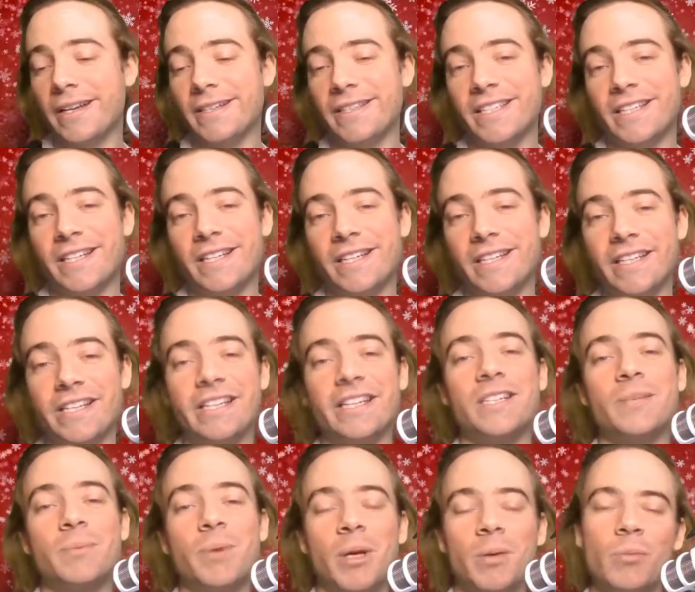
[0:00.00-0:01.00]
uh, you can
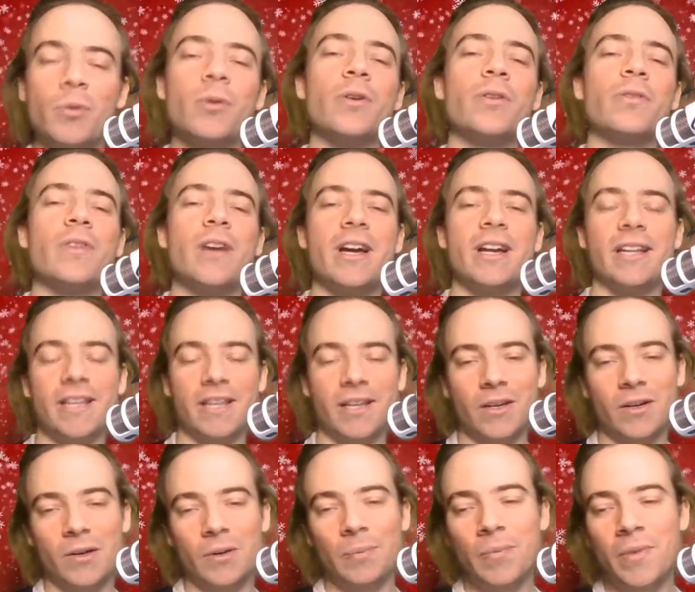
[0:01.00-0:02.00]
expect more of that
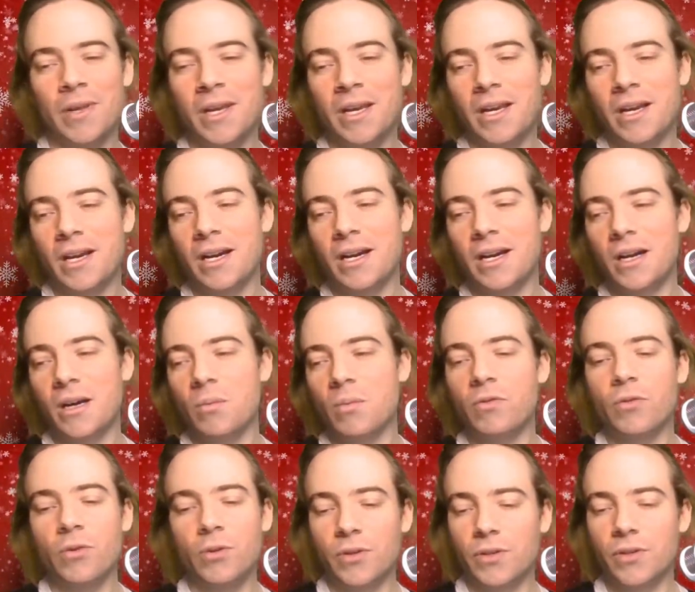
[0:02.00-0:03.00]
here. Um, of
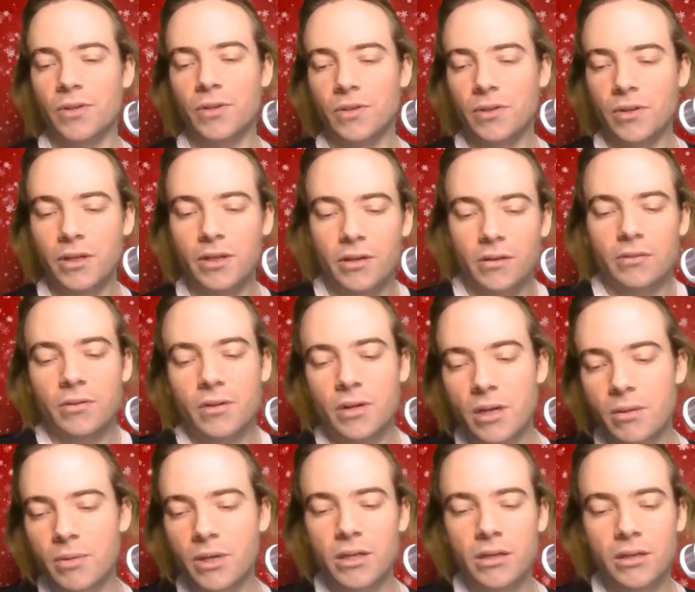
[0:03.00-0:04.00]
course, you know, I
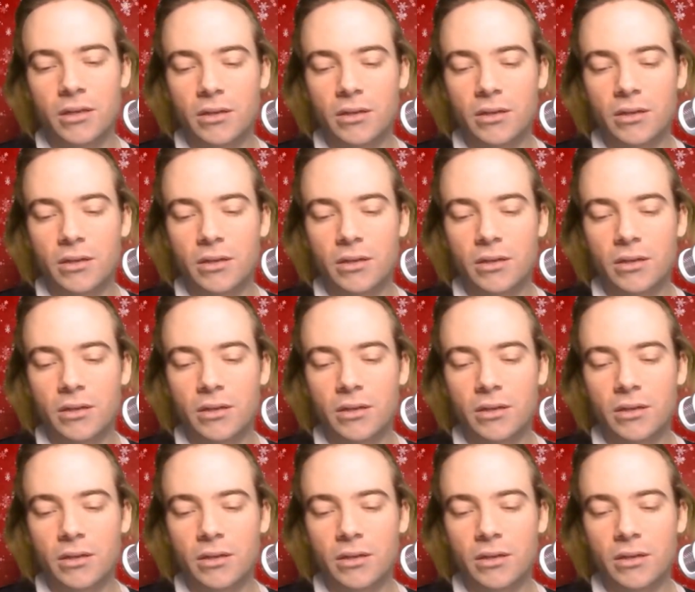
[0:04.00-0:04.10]
mean,